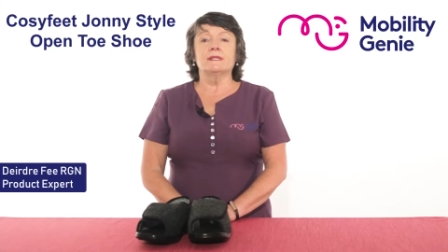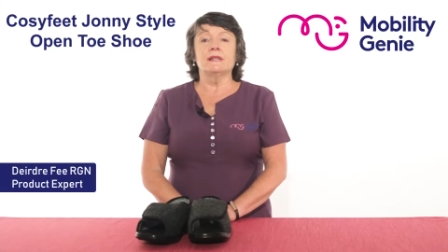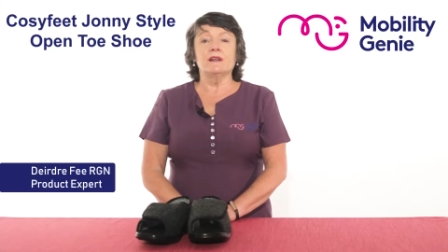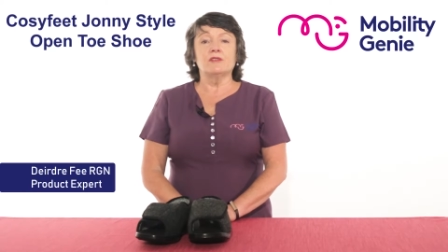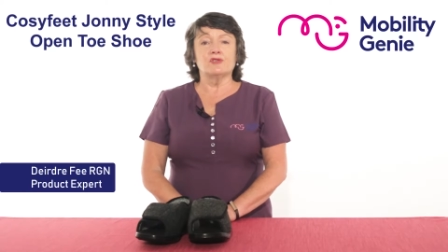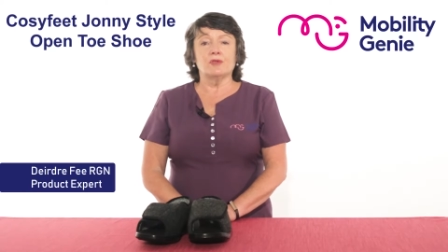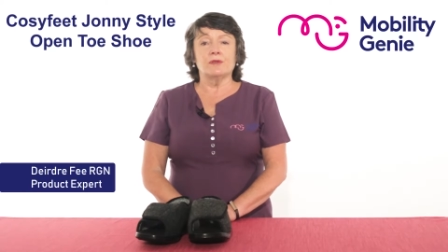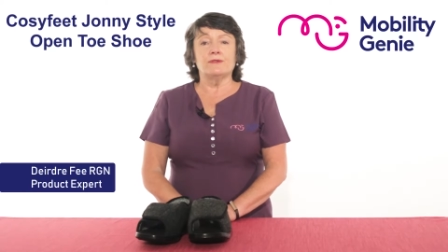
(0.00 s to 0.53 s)

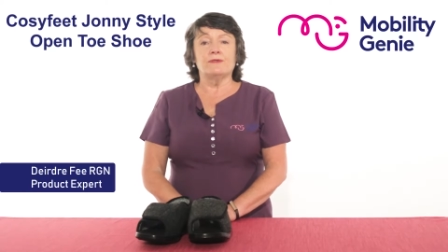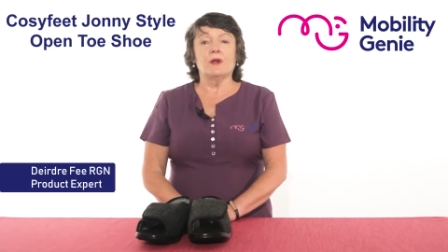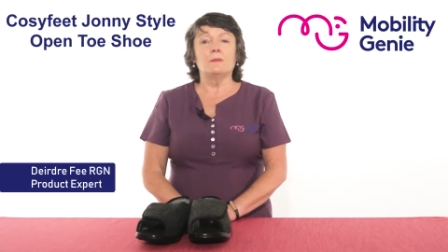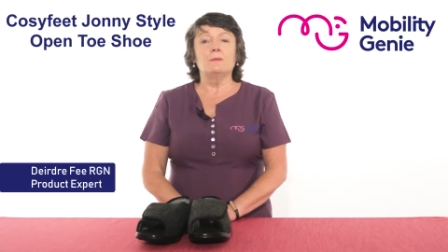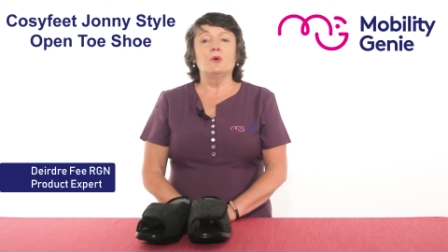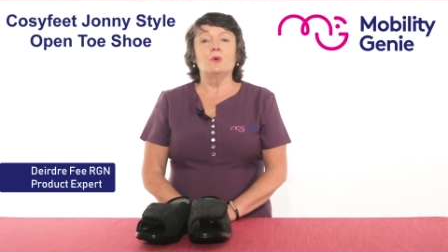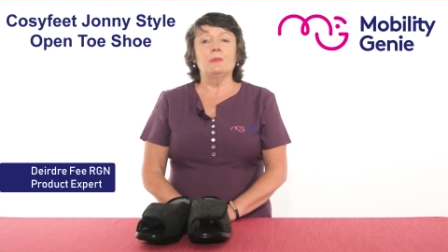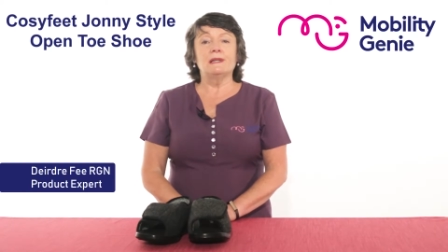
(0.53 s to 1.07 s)
Deirdre
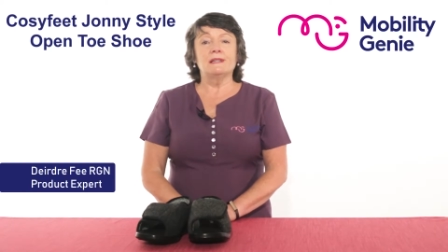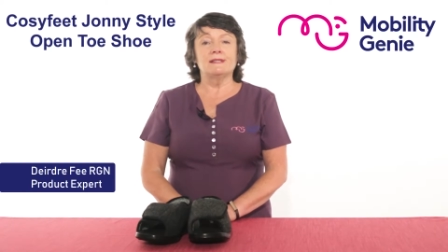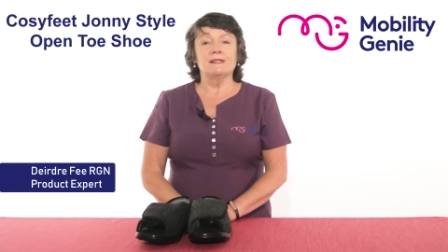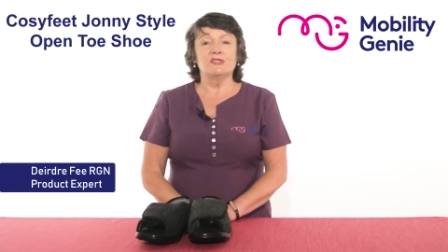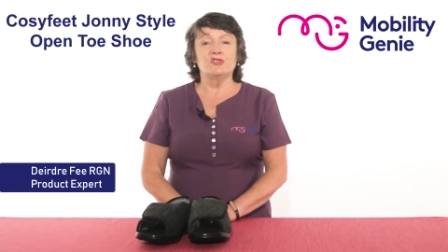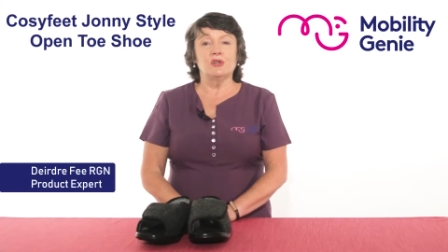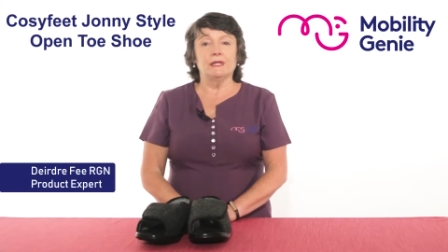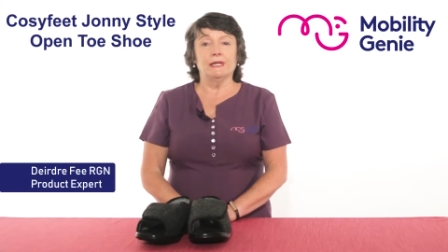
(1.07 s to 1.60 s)
from Mobility
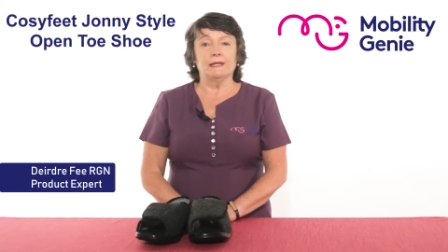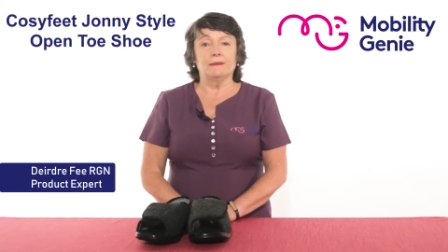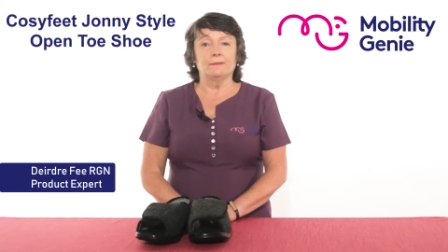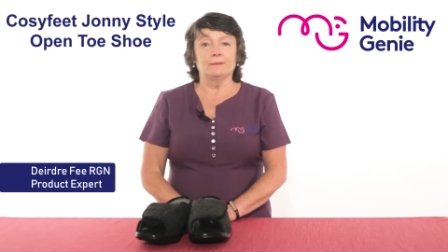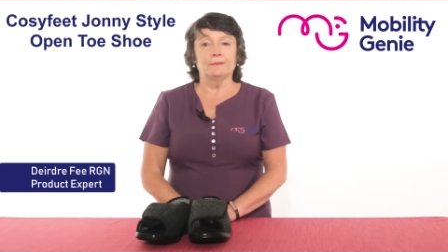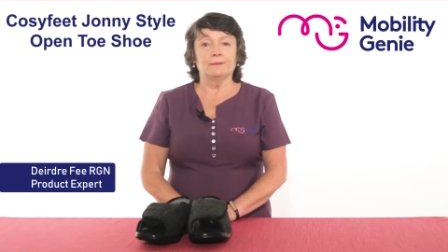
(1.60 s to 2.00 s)
Genie.